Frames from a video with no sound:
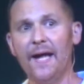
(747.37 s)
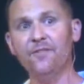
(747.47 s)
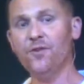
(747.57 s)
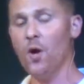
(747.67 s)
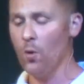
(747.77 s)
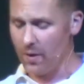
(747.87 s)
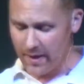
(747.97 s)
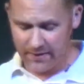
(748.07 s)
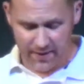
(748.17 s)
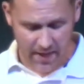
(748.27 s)
And so
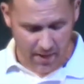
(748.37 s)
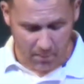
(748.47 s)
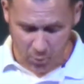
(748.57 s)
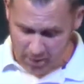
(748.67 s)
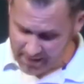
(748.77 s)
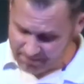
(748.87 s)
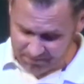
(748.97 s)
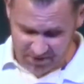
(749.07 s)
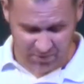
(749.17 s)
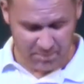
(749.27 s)
we
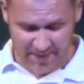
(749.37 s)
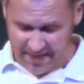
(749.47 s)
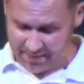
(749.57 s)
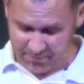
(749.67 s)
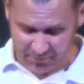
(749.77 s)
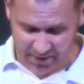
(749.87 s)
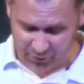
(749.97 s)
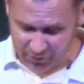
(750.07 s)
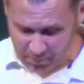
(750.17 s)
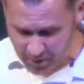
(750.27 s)
just became
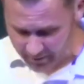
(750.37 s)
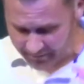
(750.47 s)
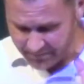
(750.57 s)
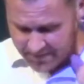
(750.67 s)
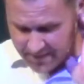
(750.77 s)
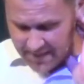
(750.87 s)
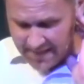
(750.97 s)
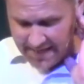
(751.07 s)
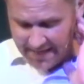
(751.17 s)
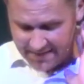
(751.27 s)
friends with Mark,
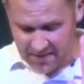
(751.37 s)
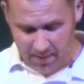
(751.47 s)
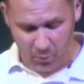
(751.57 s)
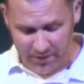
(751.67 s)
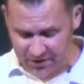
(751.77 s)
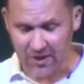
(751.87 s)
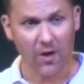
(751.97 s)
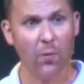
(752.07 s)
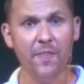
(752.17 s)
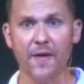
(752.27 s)
and we
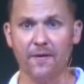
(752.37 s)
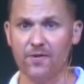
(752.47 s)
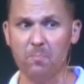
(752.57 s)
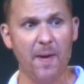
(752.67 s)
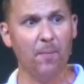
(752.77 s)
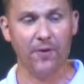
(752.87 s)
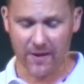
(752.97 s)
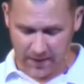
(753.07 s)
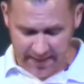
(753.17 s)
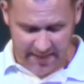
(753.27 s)
stuck with it. Some people
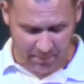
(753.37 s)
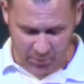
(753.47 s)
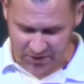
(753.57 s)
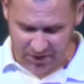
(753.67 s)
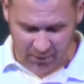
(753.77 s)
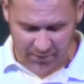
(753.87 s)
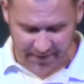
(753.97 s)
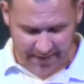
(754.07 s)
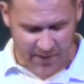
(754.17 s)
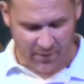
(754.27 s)
didn't like it, but we stuck with
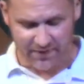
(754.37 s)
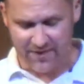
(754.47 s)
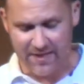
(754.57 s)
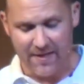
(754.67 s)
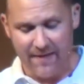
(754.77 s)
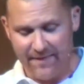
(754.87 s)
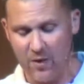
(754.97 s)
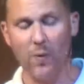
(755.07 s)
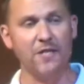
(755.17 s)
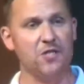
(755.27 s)
it anyways.
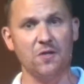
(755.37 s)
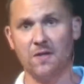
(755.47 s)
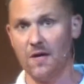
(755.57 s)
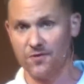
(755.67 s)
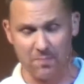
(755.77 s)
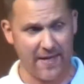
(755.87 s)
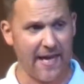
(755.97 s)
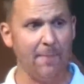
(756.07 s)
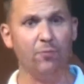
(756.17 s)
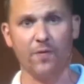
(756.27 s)
He went to some
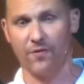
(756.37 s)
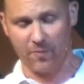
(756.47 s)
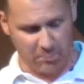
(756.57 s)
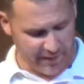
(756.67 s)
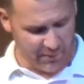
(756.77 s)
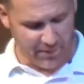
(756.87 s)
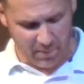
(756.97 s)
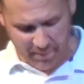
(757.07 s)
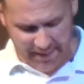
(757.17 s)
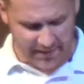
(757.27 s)
camps with us and played with
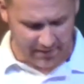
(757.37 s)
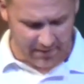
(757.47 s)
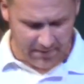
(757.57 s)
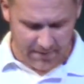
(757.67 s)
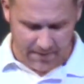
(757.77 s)
our band.